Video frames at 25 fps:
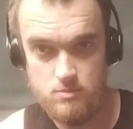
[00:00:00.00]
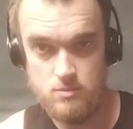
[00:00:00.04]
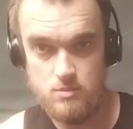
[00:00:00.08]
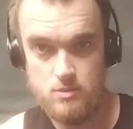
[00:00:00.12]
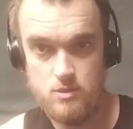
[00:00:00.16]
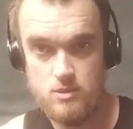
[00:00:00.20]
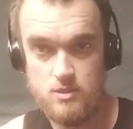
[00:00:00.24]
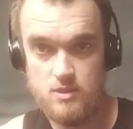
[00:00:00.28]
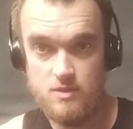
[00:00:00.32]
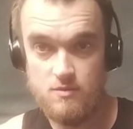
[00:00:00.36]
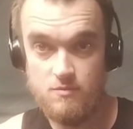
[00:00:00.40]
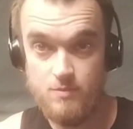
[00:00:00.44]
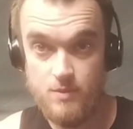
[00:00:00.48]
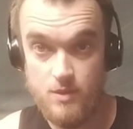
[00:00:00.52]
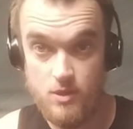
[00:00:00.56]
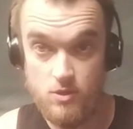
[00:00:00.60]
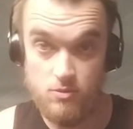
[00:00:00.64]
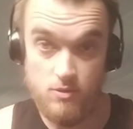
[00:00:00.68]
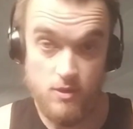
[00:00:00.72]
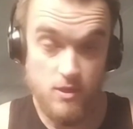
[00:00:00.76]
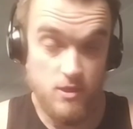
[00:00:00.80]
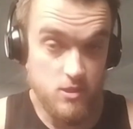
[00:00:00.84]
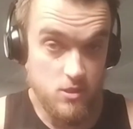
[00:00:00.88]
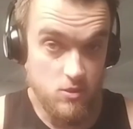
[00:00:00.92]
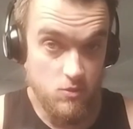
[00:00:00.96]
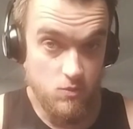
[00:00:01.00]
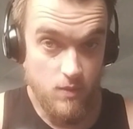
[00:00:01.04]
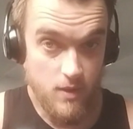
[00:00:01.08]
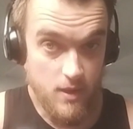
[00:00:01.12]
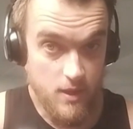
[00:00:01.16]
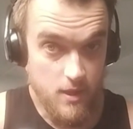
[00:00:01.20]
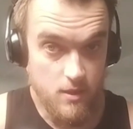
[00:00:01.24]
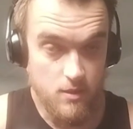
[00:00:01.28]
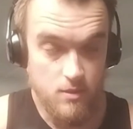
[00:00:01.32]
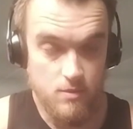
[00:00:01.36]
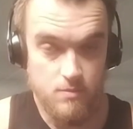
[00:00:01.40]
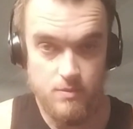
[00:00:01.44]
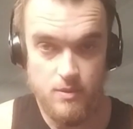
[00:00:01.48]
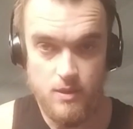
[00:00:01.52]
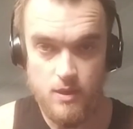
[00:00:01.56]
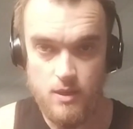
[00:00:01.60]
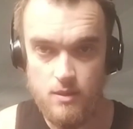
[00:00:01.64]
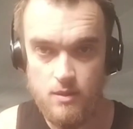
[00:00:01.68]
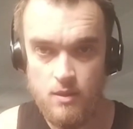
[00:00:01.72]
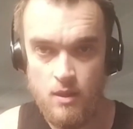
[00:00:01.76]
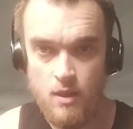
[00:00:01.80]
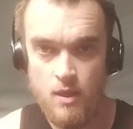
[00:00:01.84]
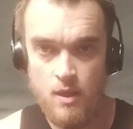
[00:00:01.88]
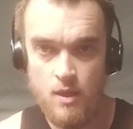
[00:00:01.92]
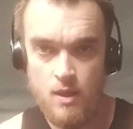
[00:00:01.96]
It doesn't have to be crazy weight,
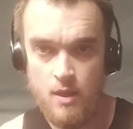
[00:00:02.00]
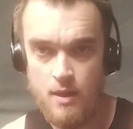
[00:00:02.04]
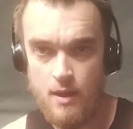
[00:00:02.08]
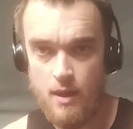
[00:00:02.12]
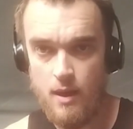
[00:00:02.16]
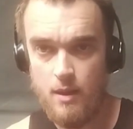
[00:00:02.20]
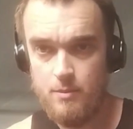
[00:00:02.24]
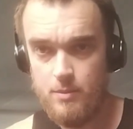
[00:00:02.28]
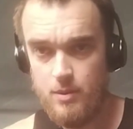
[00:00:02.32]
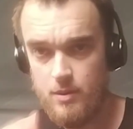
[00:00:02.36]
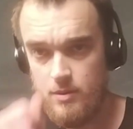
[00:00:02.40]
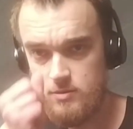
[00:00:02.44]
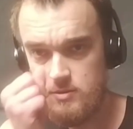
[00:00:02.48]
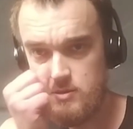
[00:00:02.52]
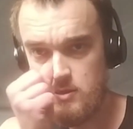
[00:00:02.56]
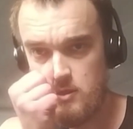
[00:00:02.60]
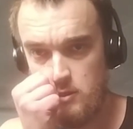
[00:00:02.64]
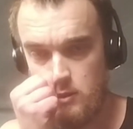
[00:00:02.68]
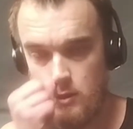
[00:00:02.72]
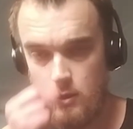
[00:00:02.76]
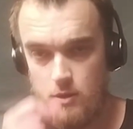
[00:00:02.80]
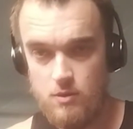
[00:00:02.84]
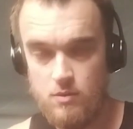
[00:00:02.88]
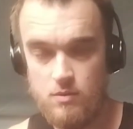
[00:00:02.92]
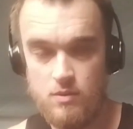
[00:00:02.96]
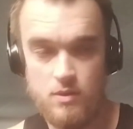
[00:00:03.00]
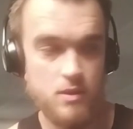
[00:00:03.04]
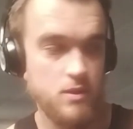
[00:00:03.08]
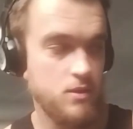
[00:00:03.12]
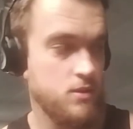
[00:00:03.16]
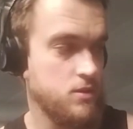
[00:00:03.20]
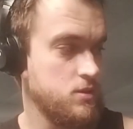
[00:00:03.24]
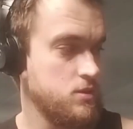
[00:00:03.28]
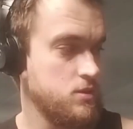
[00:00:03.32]
but I'm probably just going to do